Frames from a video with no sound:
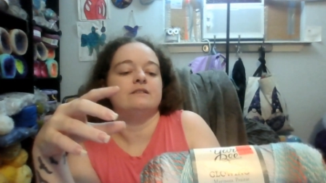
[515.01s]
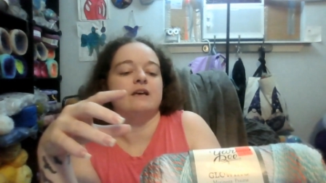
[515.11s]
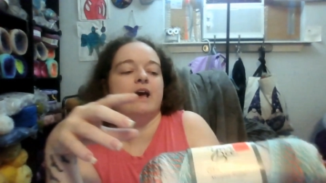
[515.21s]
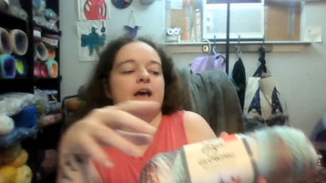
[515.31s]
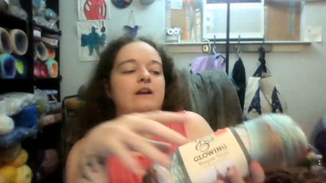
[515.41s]

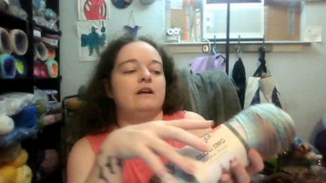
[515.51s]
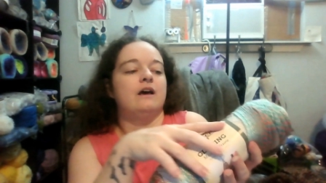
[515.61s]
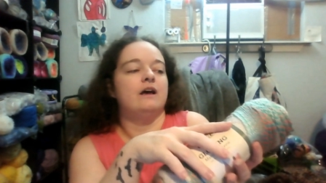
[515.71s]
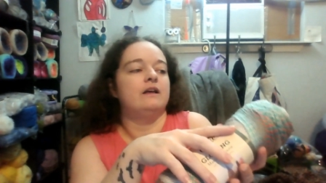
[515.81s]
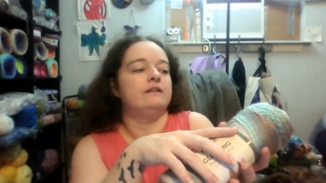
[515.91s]
And
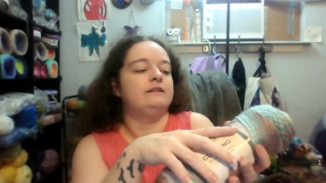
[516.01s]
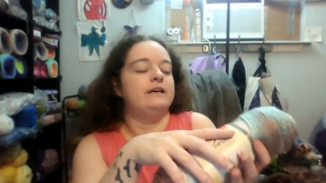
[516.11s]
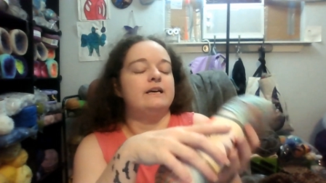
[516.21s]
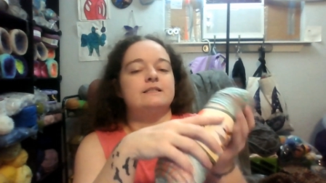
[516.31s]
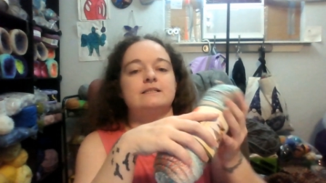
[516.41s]
the thing
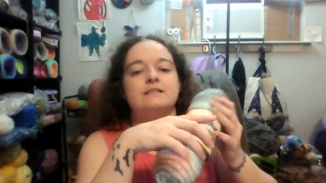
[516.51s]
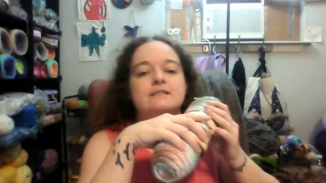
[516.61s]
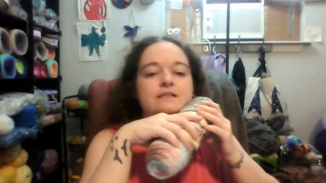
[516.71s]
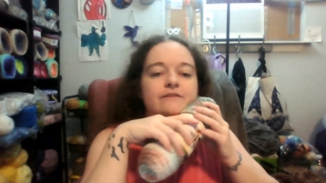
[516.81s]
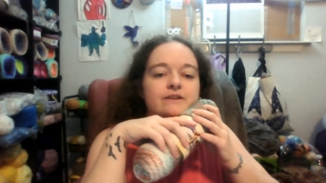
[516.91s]
is this
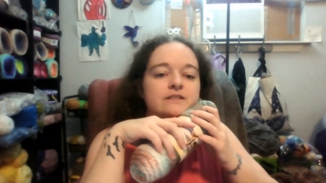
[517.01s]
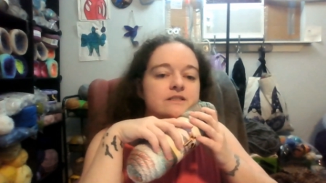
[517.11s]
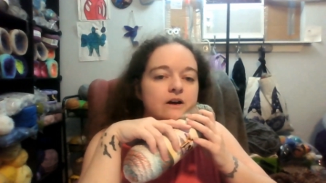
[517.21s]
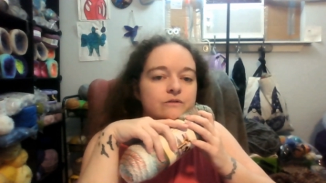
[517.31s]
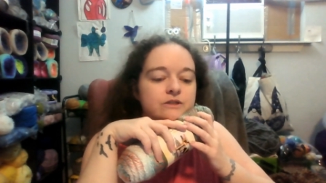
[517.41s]
stuff is
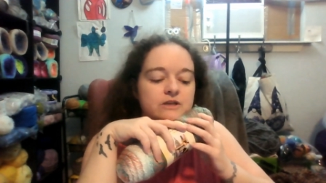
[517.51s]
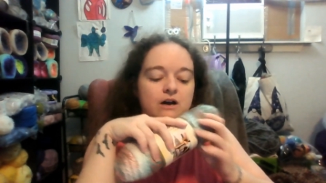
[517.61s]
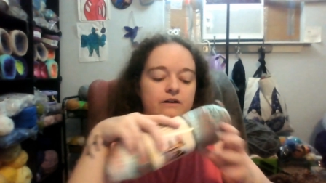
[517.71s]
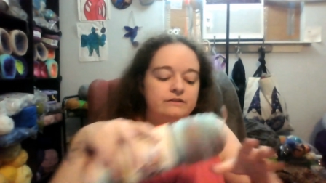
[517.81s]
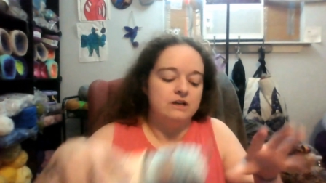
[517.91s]
so soft.